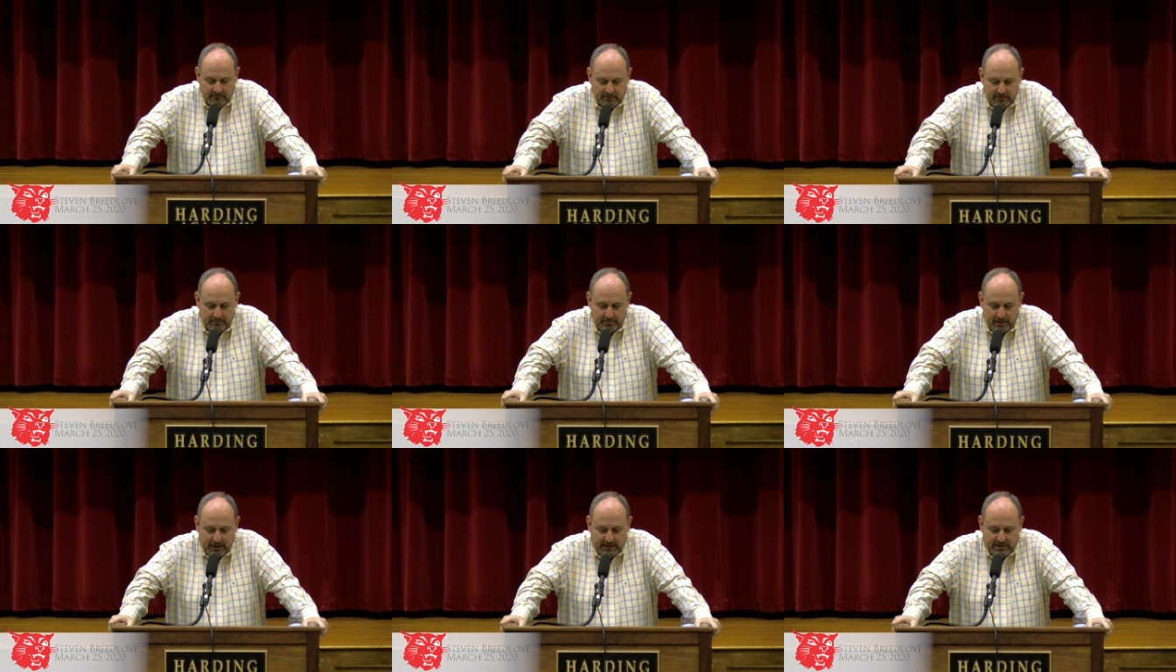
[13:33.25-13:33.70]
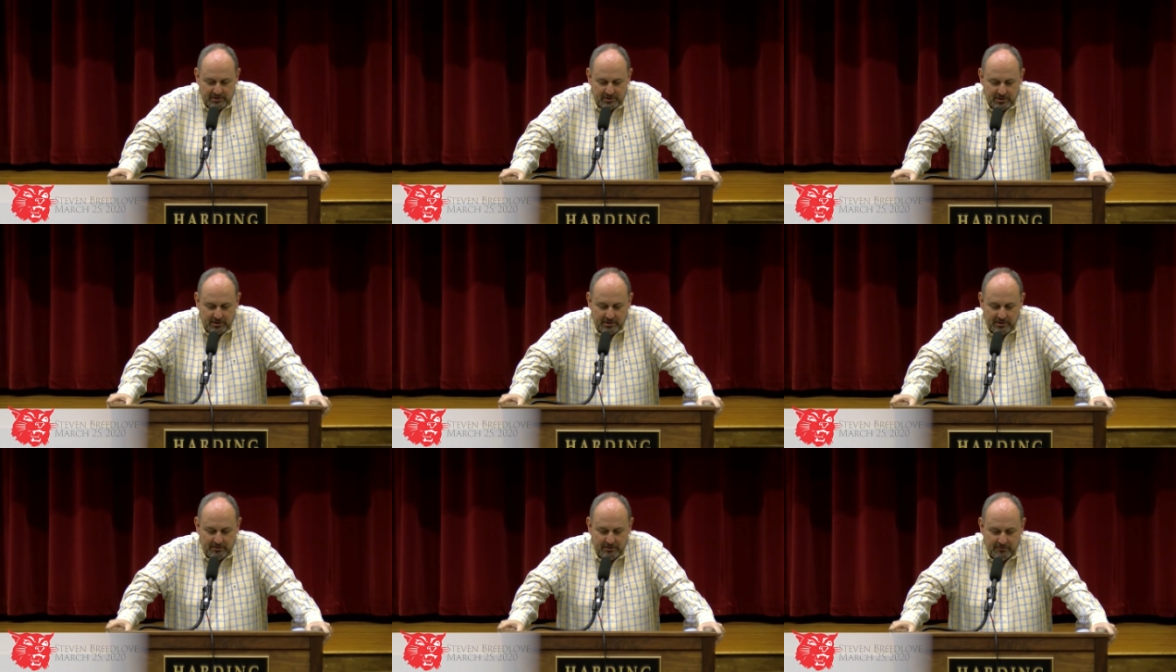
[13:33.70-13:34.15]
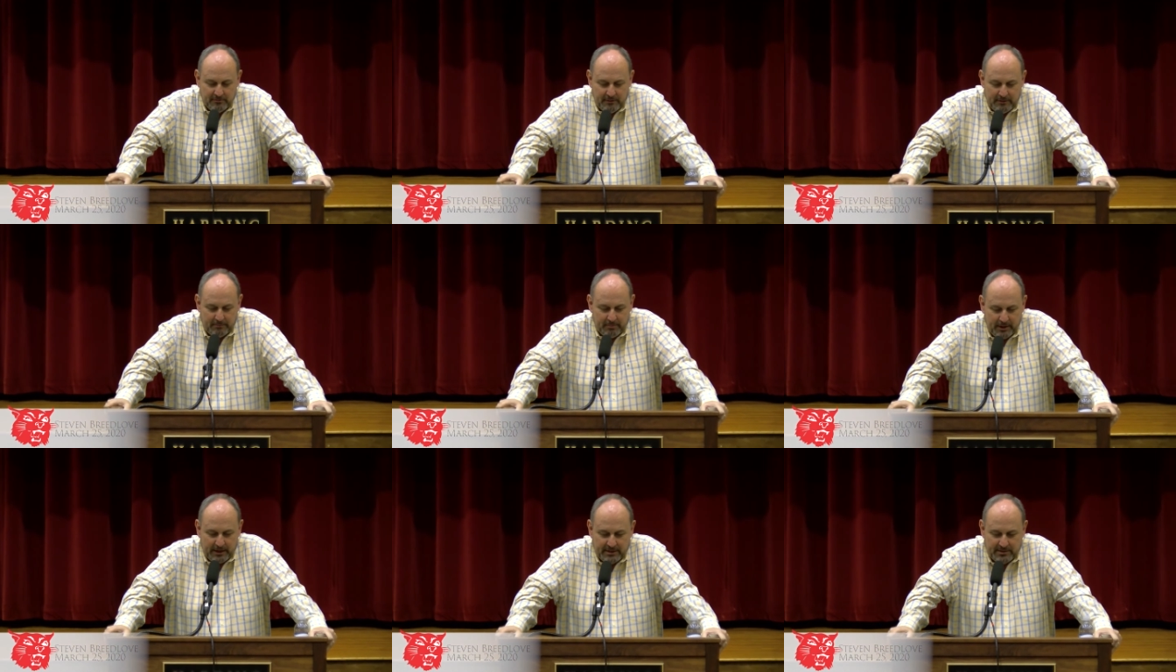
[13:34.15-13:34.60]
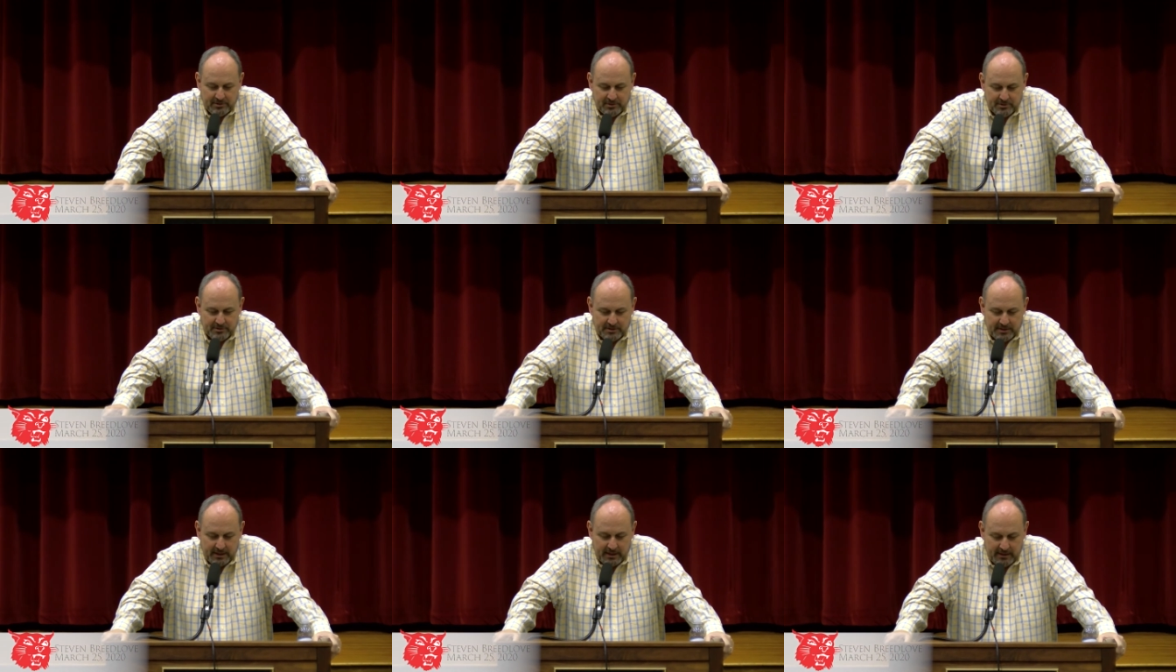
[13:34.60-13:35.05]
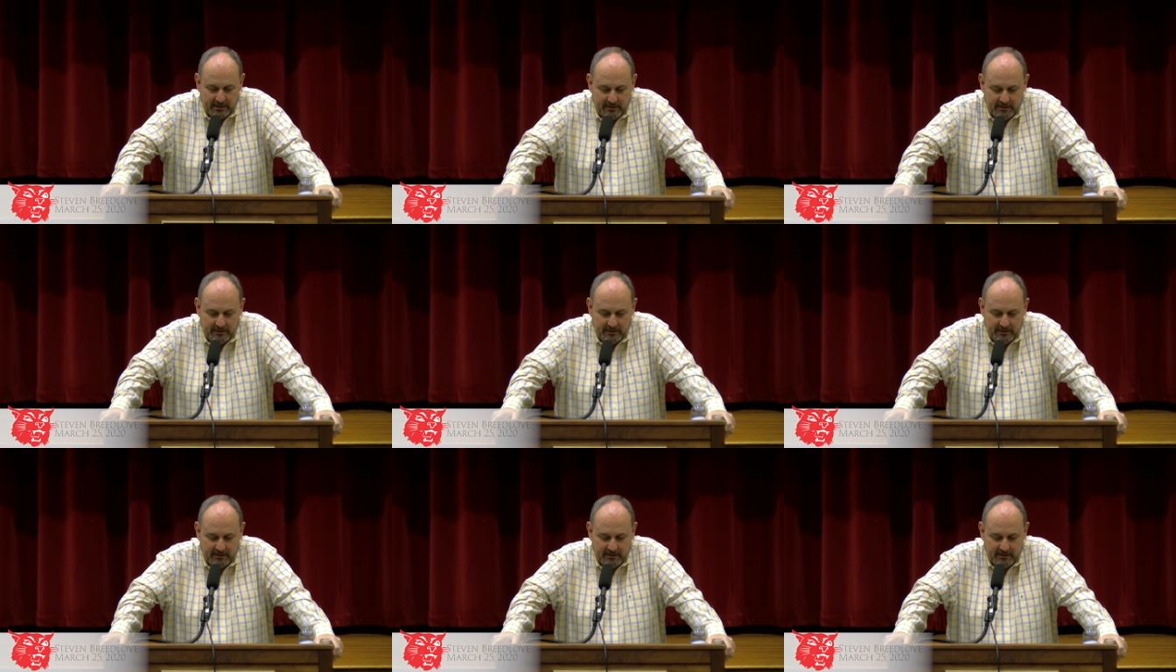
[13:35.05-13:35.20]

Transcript: We praise you, we praise your Son.